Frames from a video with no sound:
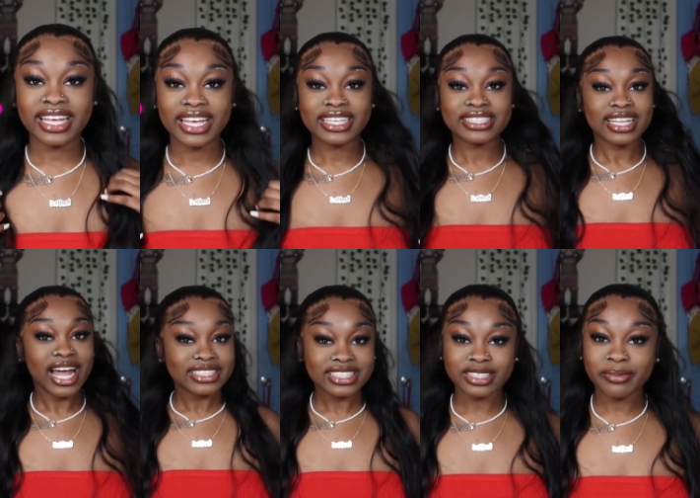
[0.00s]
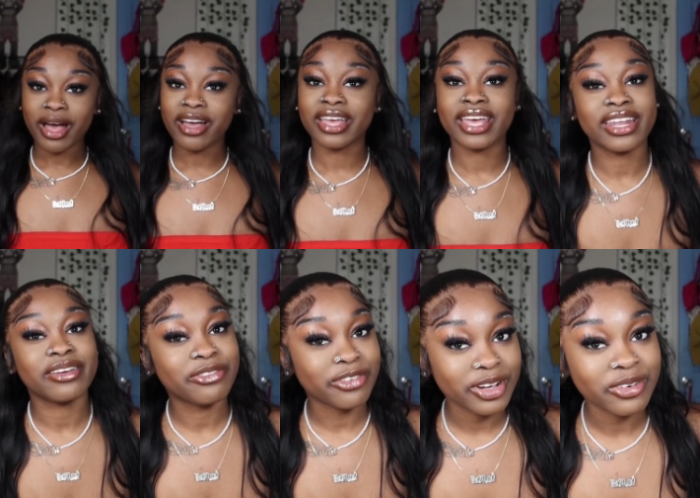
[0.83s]
it's not just about getting
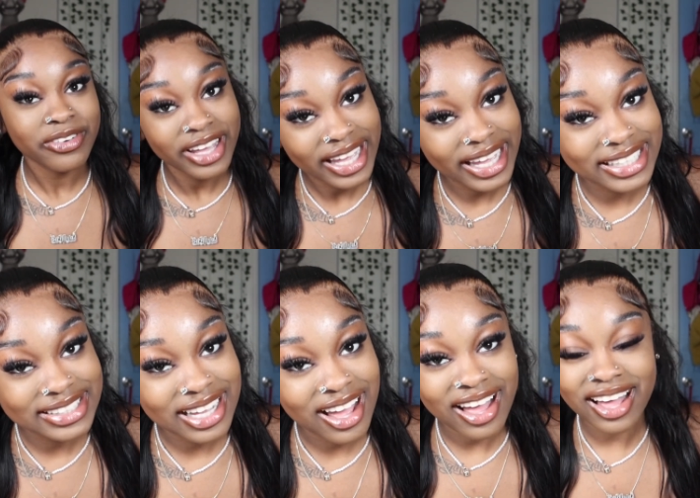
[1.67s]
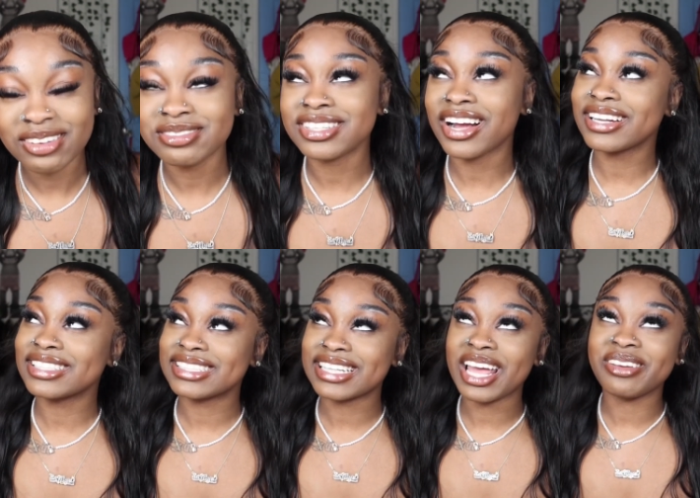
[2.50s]
free wigs y'all i'm sorry to
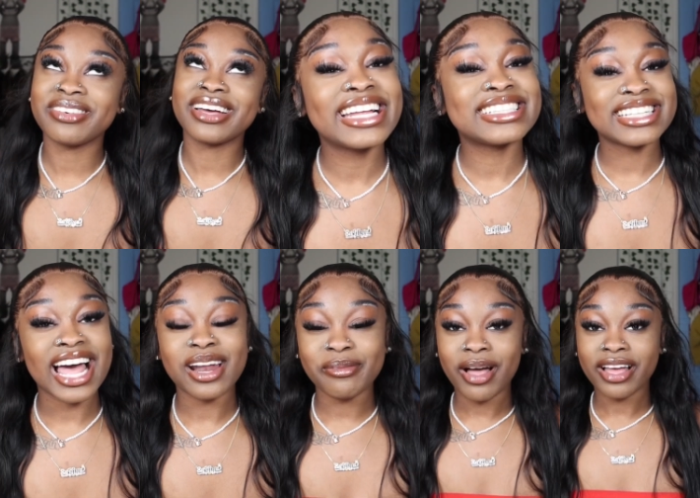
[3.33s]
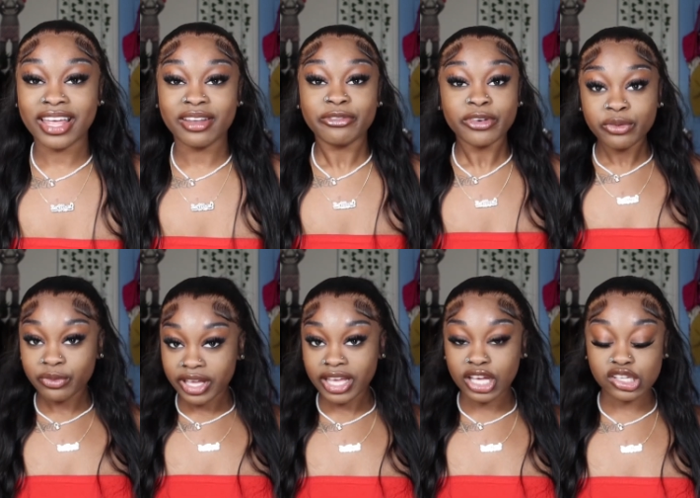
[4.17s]
say but it's not about getting free
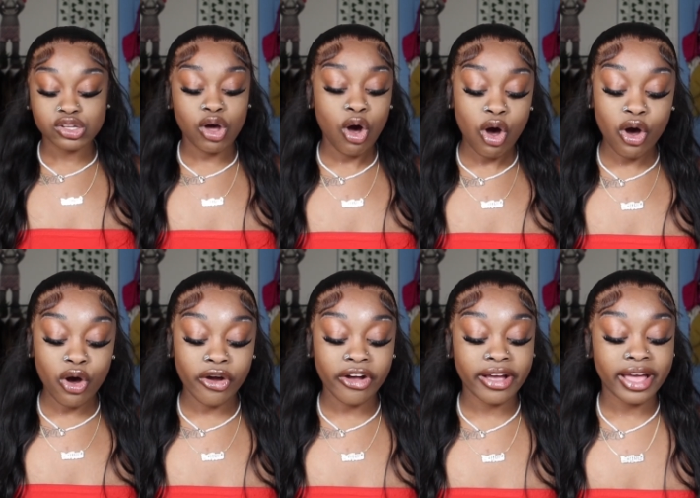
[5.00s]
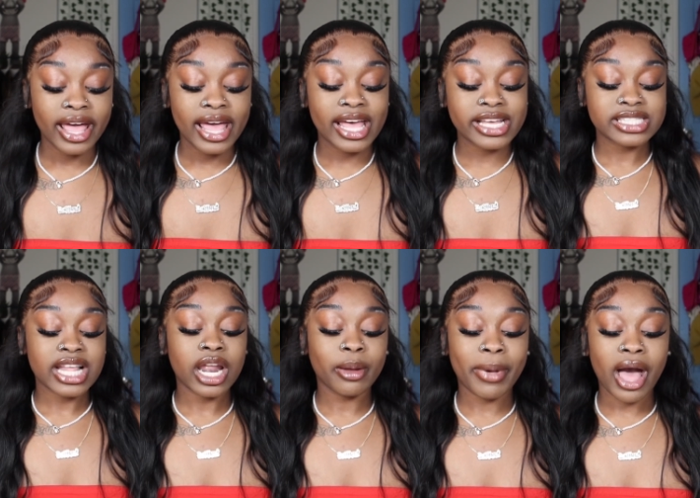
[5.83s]
wigs or it's
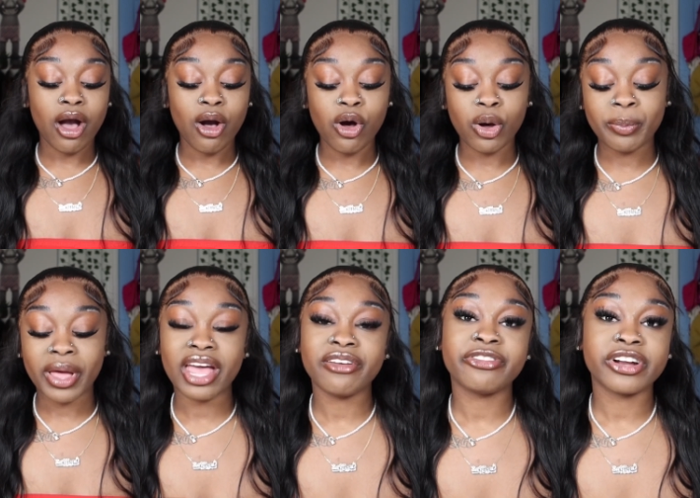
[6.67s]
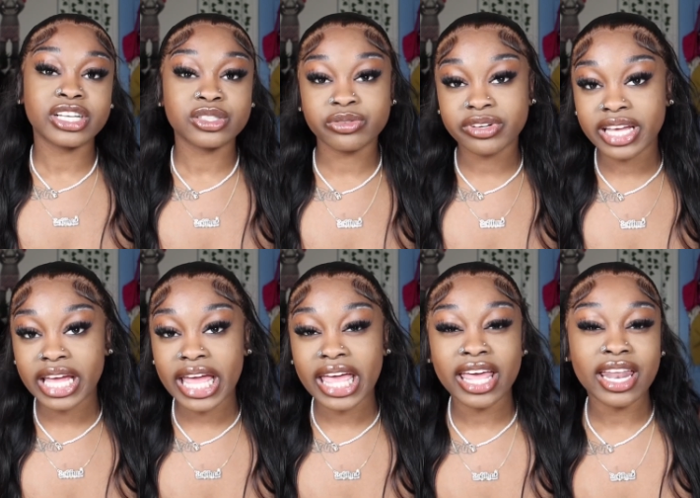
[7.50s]
not about oh pay for this
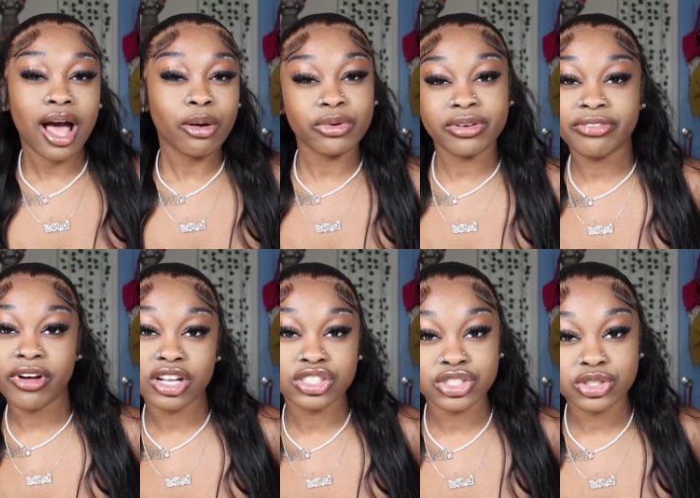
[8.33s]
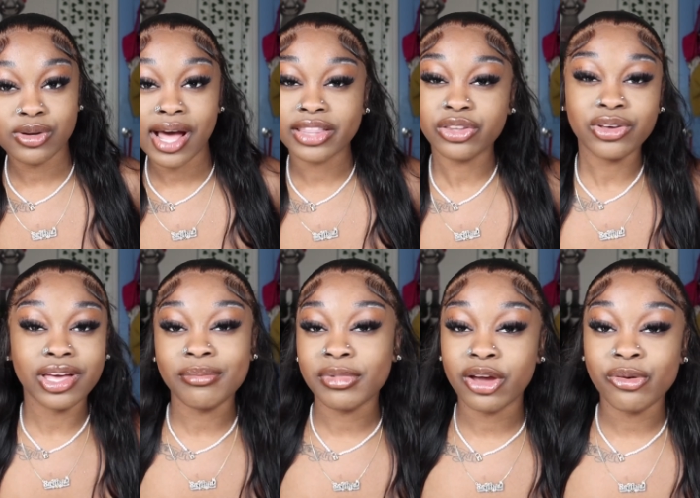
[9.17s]
wig and i'll refund you after you
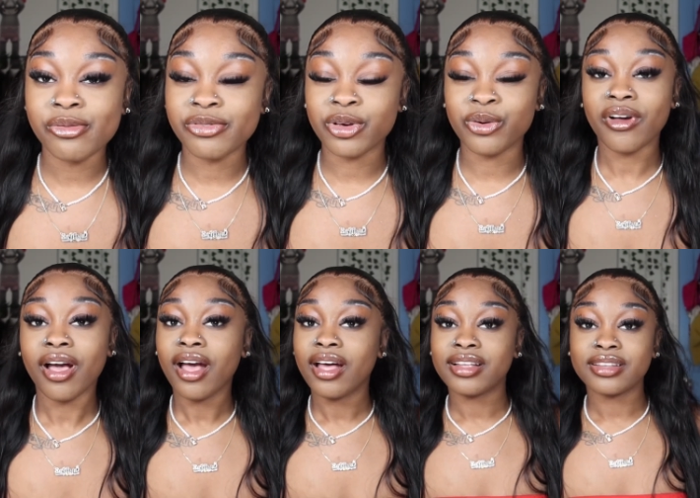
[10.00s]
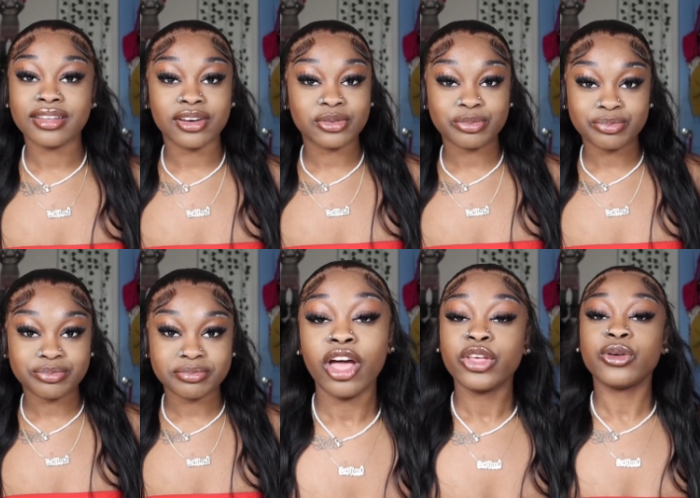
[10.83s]
give me a review no
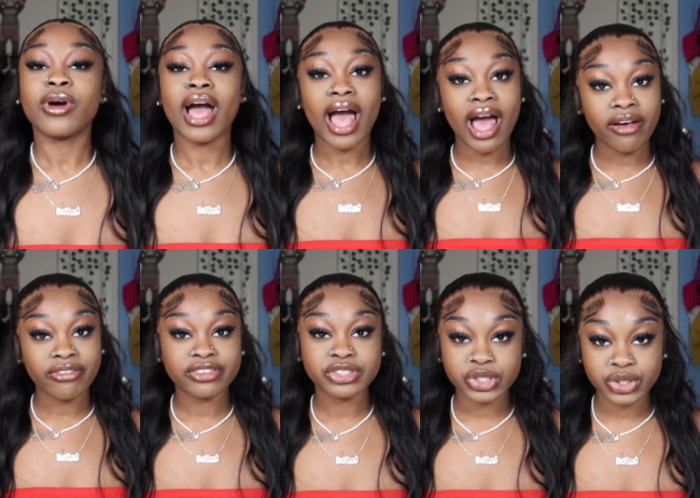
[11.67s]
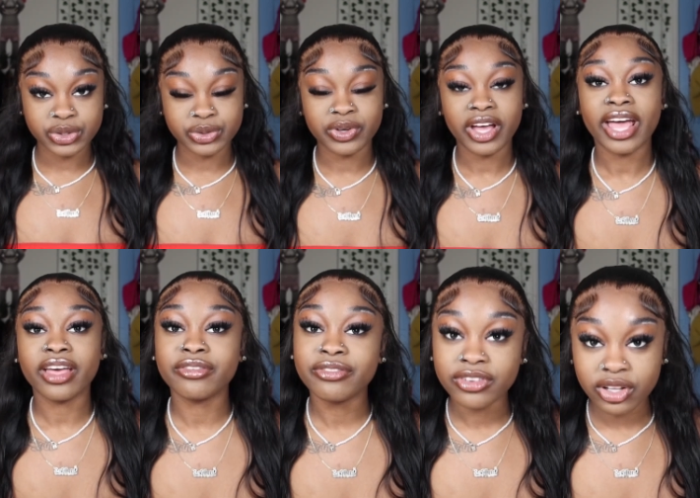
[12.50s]
you have to
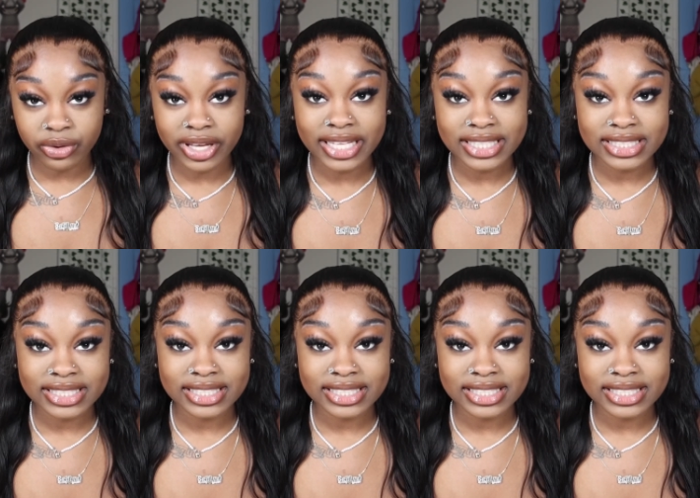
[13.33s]
influence